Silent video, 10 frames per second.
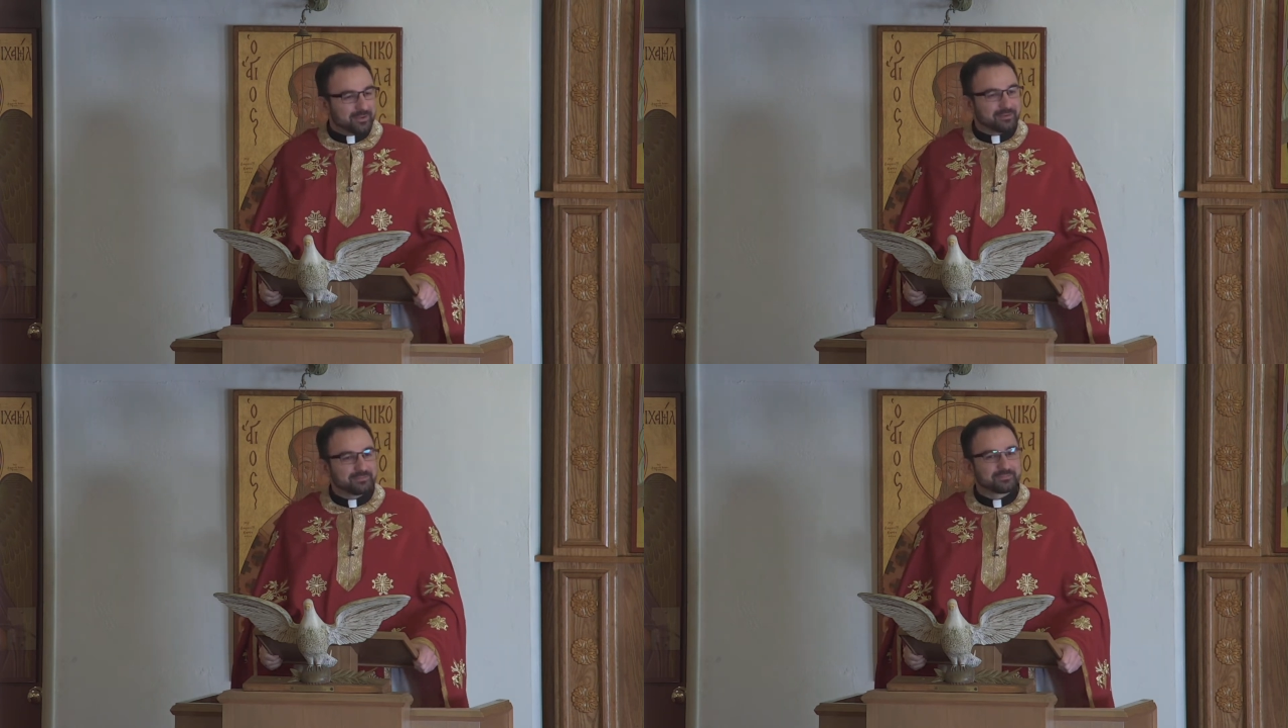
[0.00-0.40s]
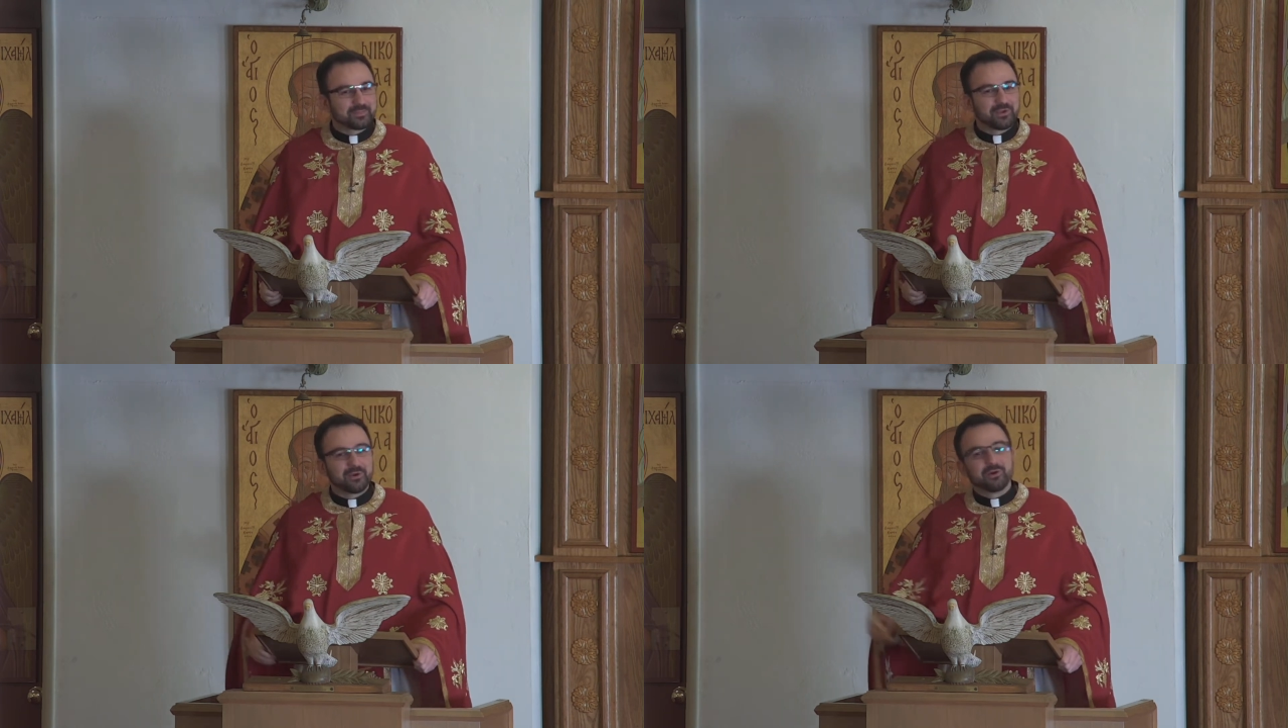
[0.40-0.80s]
happen,
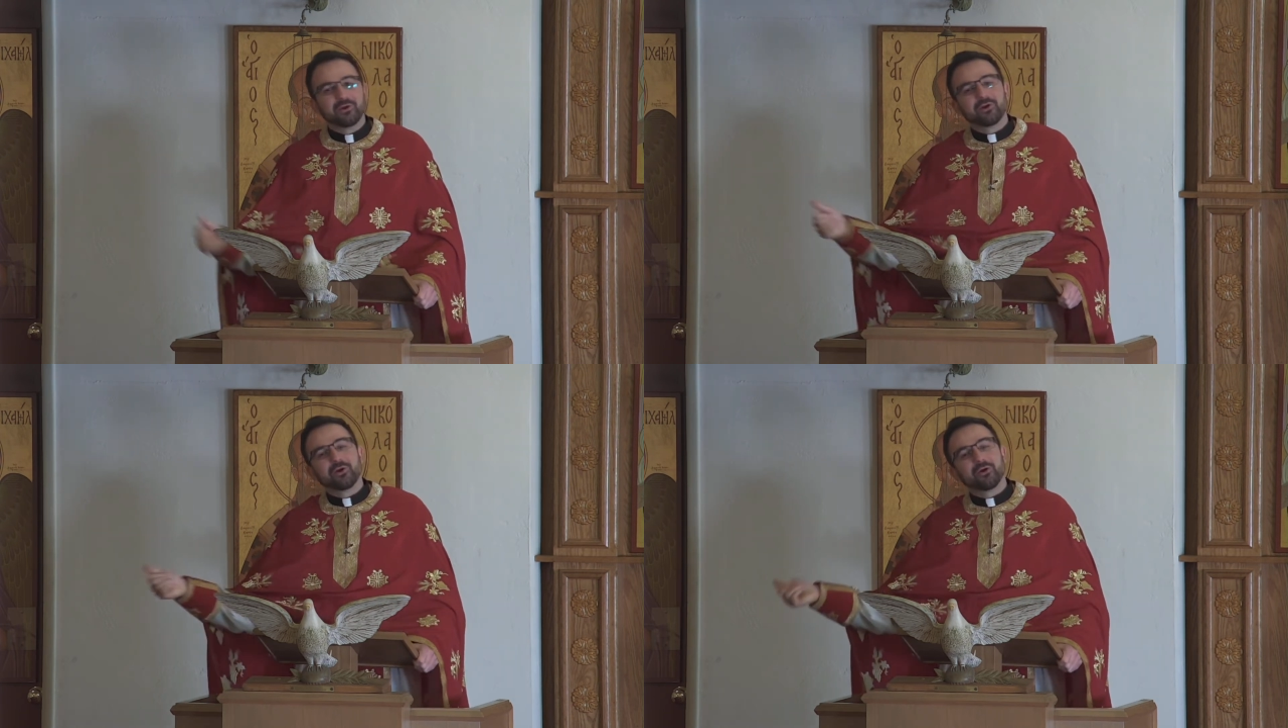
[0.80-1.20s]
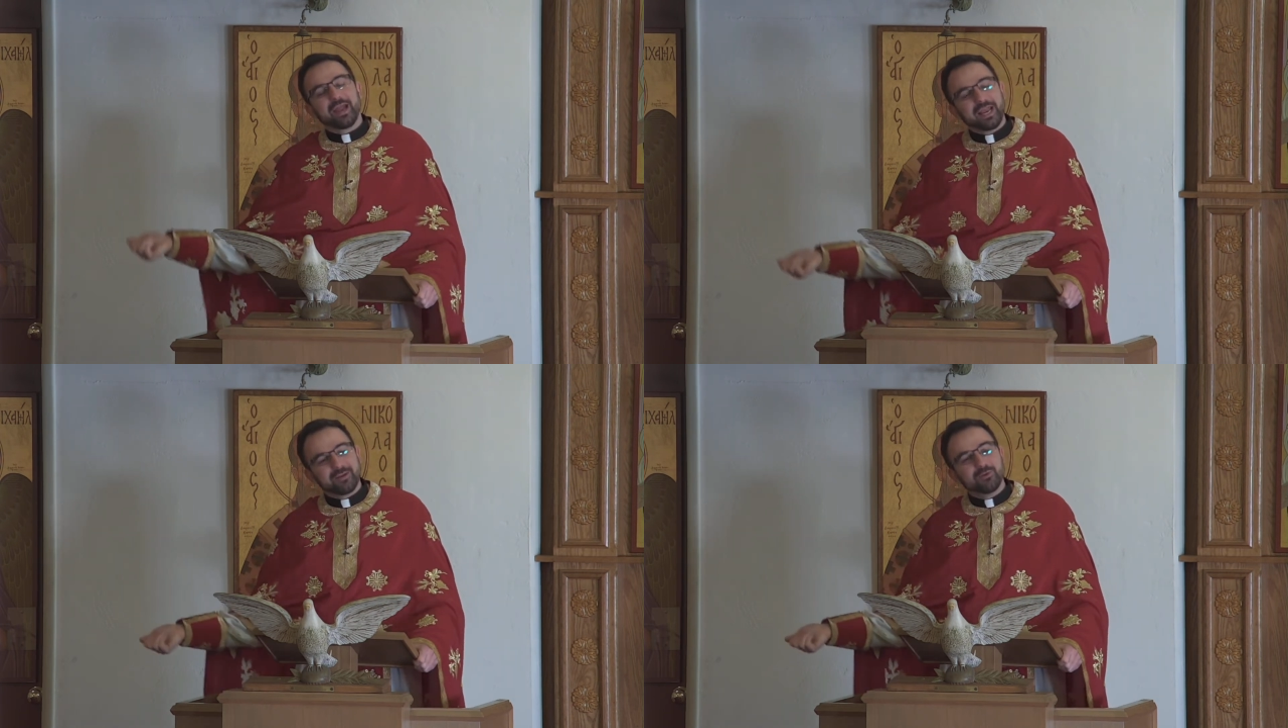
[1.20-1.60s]

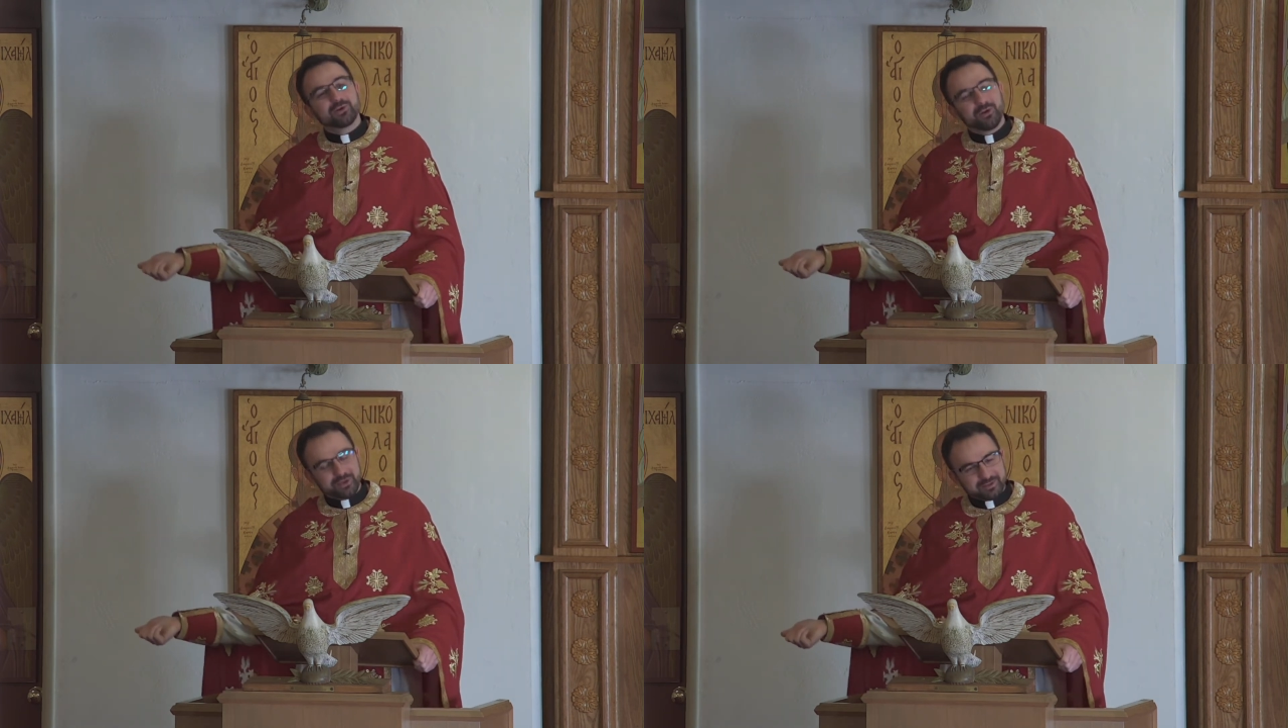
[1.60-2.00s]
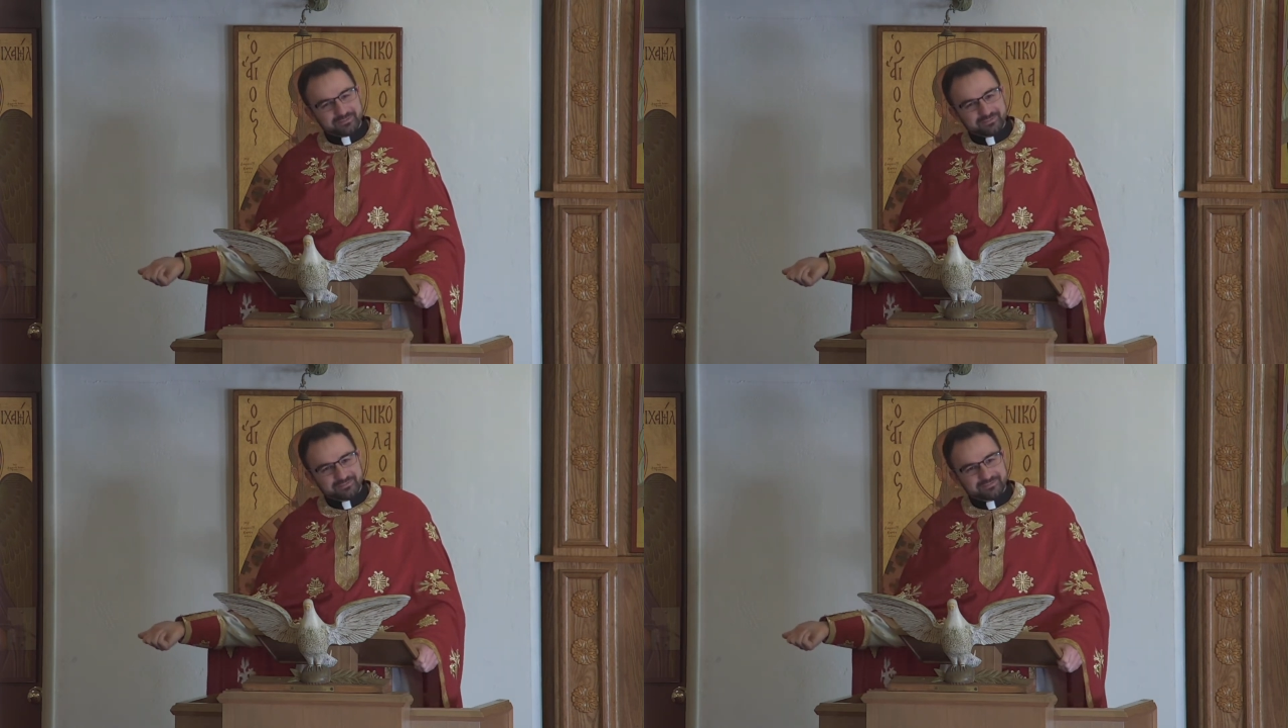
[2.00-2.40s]
her animal
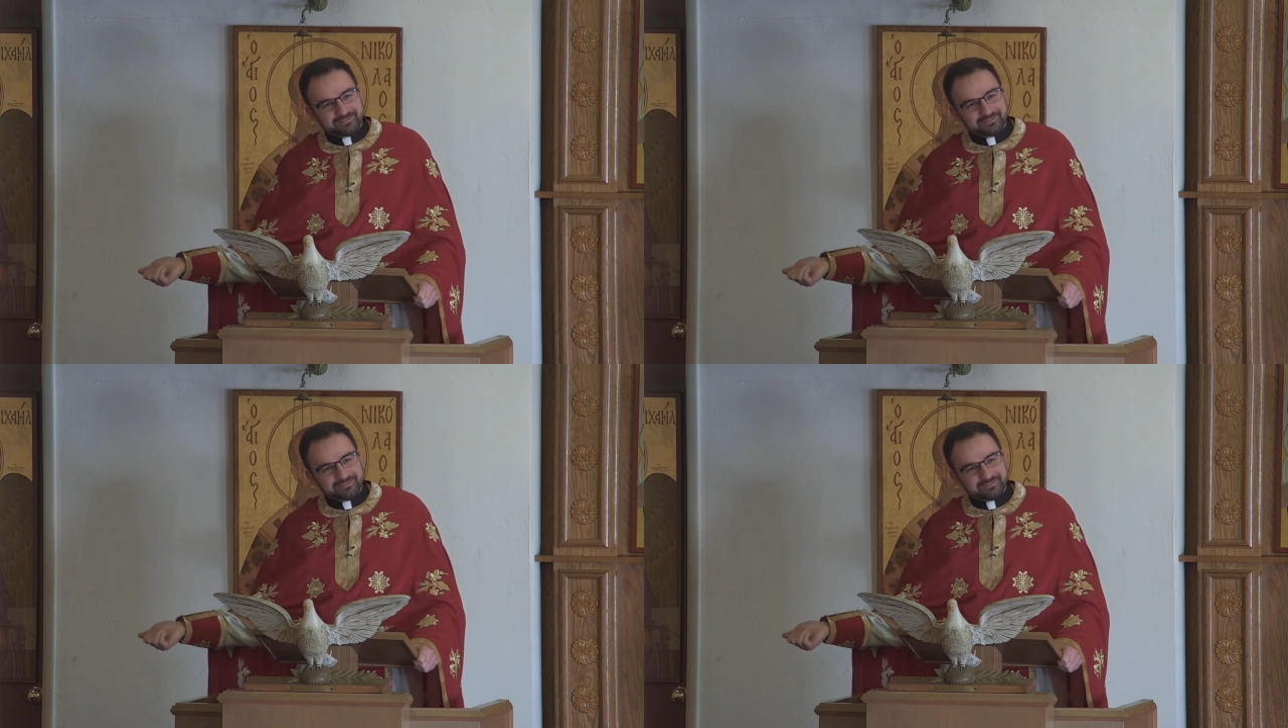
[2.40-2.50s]
could.